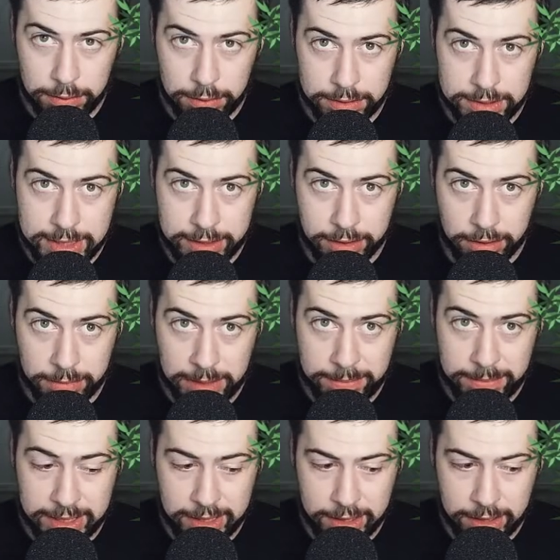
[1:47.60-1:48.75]
We'll see though.
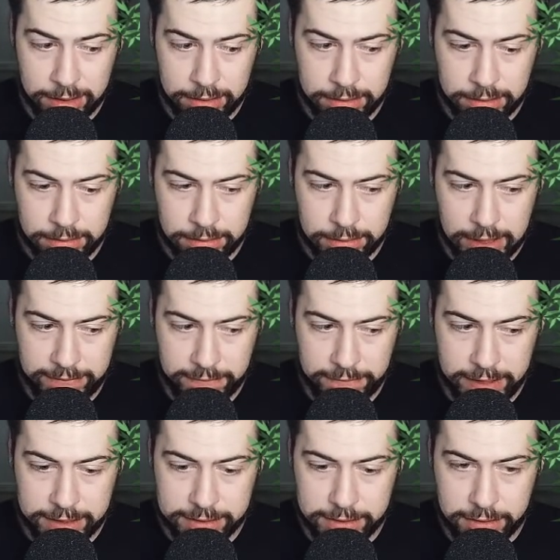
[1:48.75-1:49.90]
Maybe they haven't
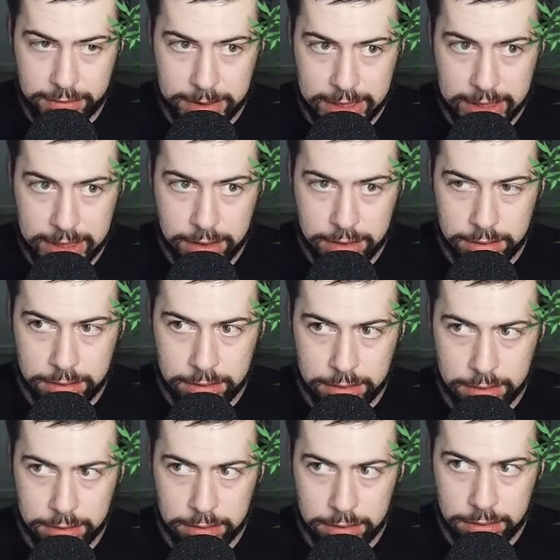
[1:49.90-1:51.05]
faced too many
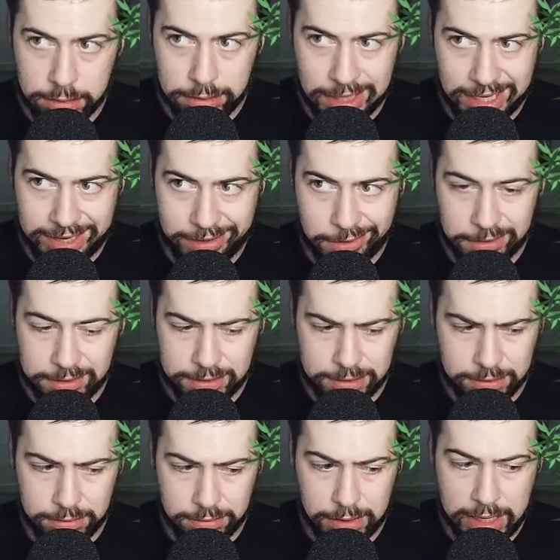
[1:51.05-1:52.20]
dinos.
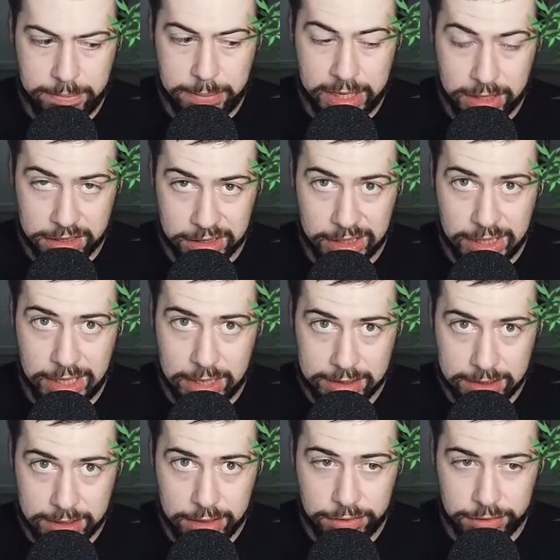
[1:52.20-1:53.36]
Rampaging, that
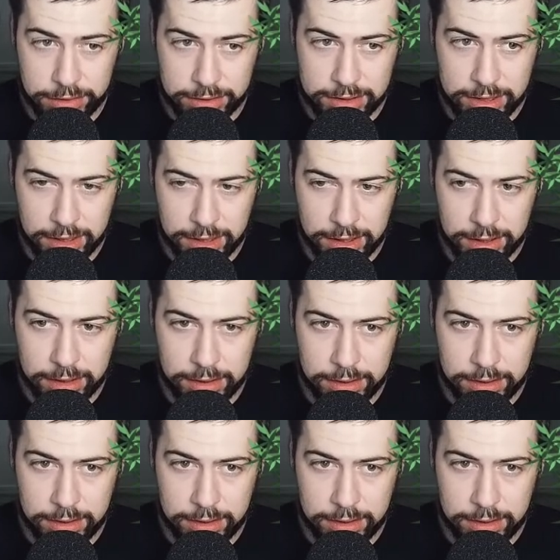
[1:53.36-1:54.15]
is interesting.